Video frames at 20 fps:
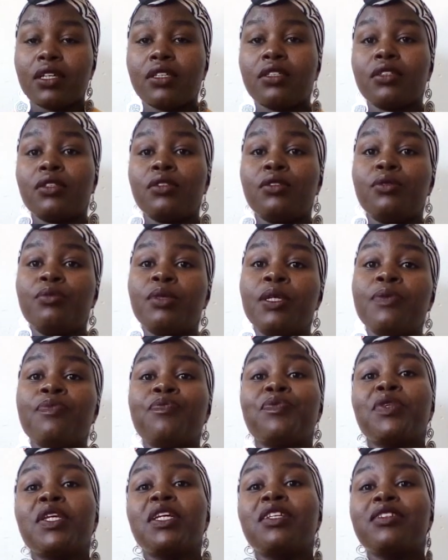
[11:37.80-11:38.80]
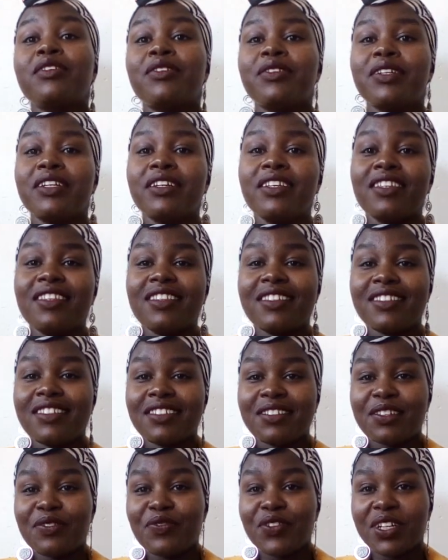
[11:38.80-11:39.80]
Excuse me, sorry,
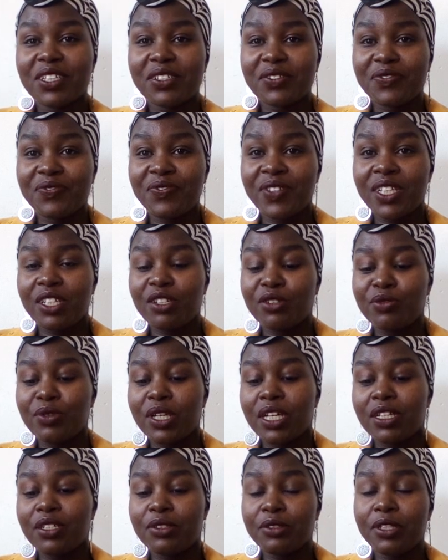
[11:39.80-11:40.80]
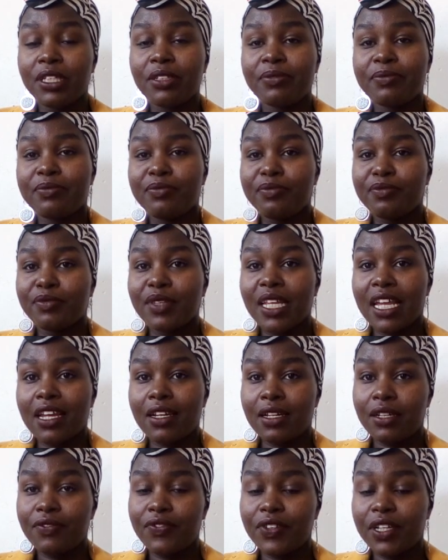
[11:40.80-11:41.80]
this is a first video we are doing,
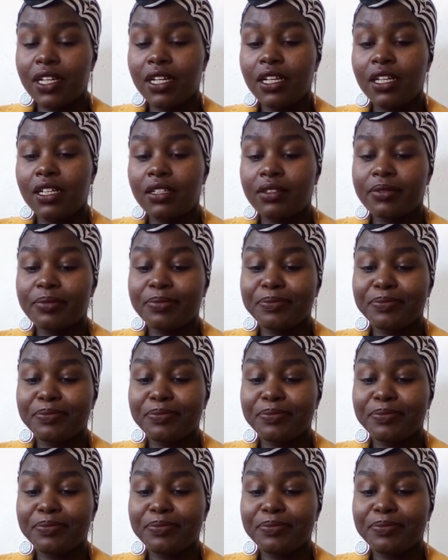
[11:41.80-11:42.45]
and definitely